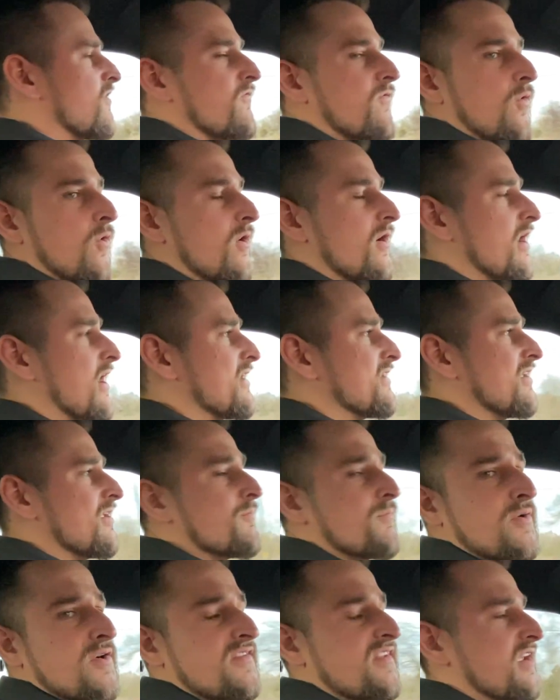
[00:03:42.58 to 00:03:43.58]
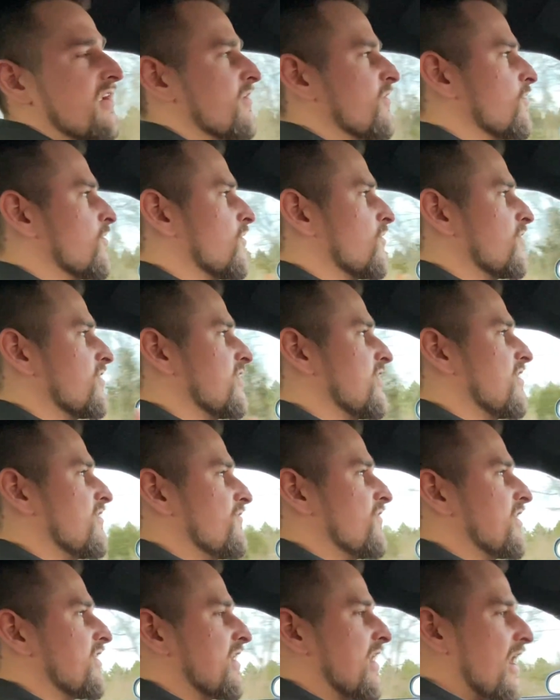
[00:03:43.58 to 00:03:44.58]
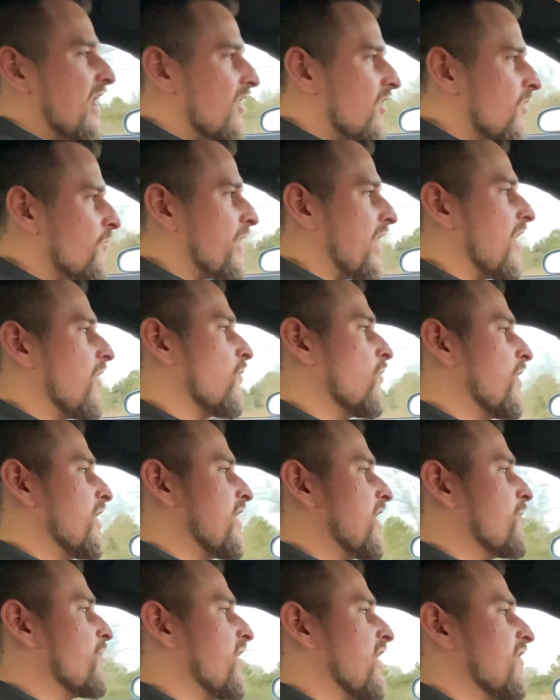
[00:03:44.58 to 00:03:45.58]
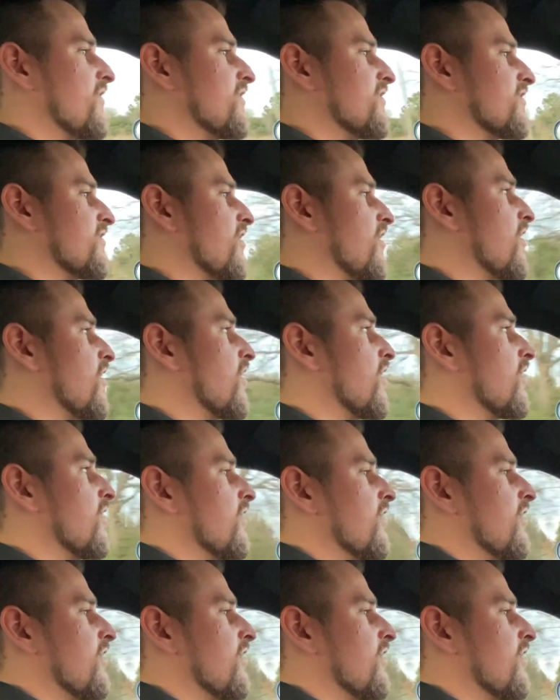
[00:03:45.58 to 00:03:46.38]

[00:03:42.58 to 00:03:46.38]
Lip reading: for, and I didn't particularly even care about when I bought this car,